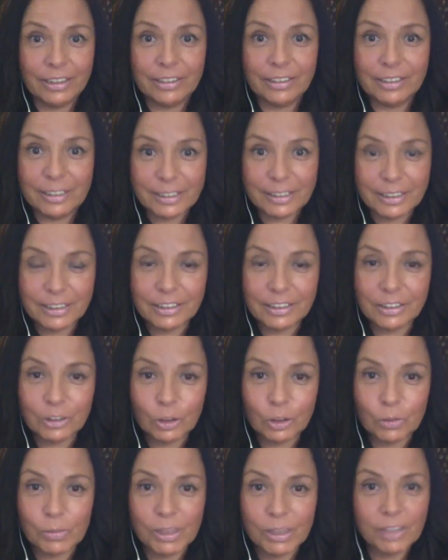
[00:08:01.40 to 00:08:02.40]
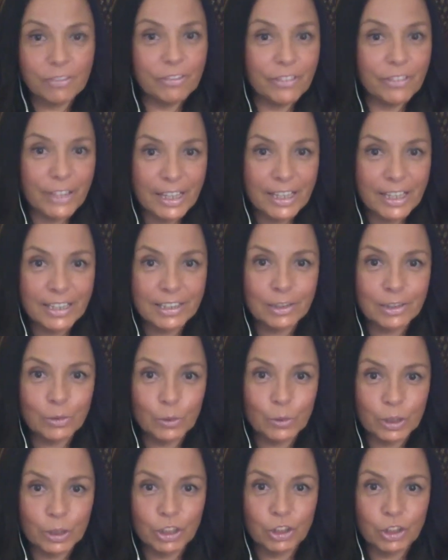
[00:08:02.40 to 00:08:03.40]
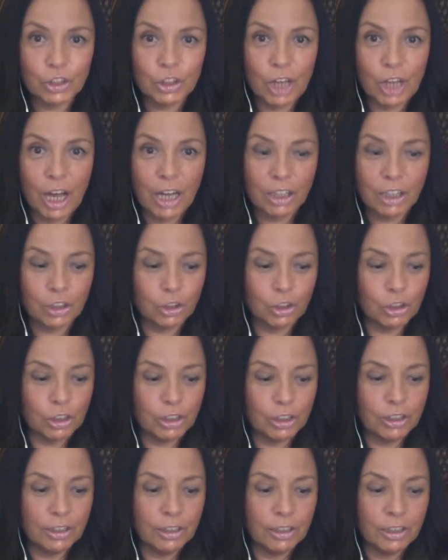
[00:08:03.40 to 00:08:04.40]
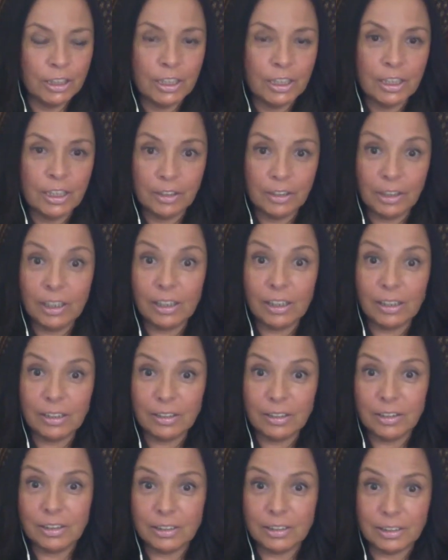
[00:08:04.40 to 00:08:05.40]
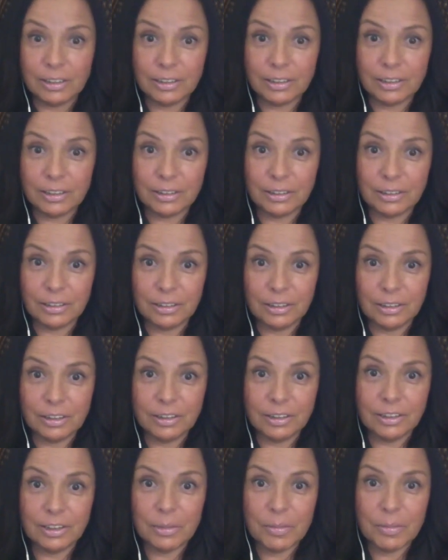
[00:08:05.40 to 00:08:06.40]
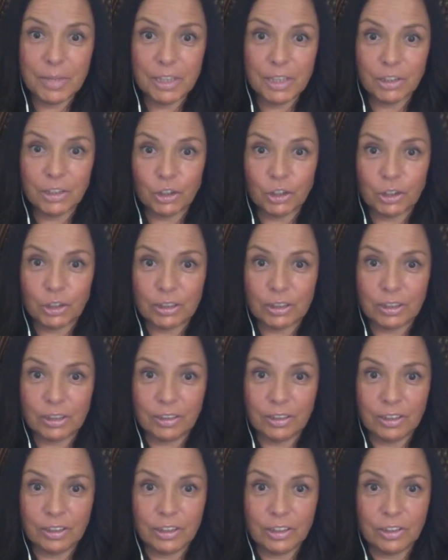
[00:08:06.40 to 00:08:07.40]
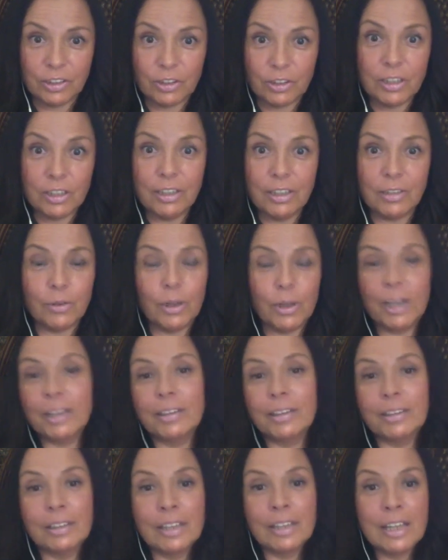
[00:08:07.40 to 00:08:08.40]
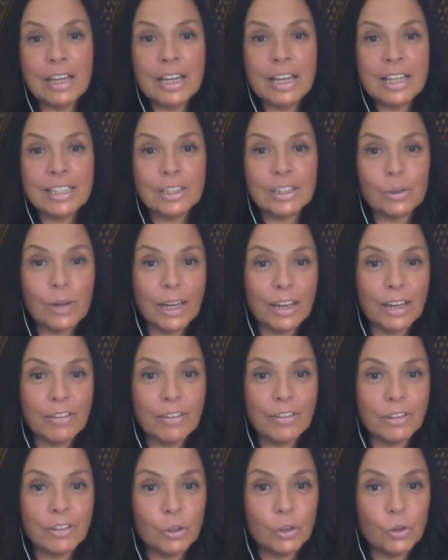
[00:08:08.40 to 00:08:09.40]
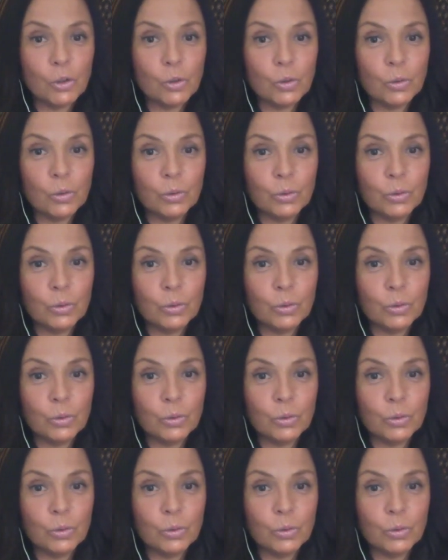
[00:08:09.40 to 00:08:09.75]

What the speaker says: This is normal things which actually they are in this dimension, in this 3D, right? So I have no